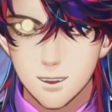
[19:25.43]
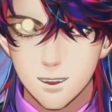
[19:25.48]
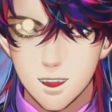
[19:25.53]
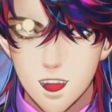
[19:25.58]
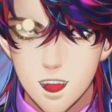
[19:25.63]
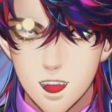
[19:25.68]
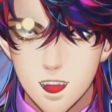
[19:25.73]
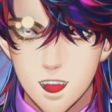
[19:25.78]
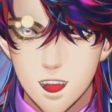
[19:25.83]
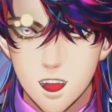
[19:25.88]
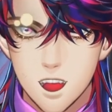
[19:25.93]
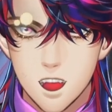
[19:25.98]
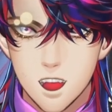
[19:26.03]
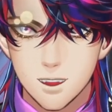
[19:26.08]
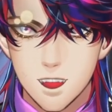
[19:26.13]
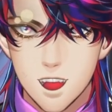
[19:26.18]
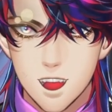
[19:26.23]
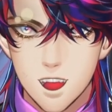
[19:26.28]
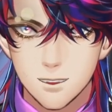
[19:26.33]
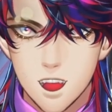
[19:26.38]
the only
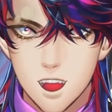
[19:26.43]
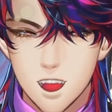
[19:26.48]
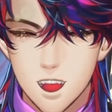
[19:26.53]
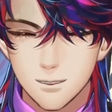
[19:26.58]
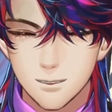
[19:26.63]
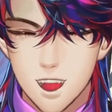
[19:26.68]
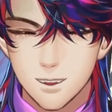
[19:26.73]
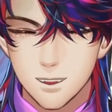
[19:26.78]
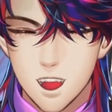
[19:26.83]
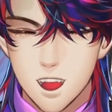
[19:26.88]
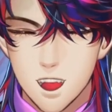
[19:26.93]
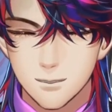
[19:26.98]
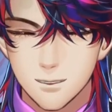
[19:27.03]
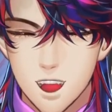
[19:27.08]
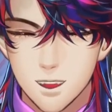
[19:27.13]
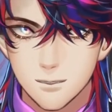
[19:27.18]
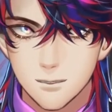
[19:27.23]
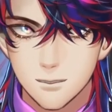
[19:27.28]
adult we have to turn to.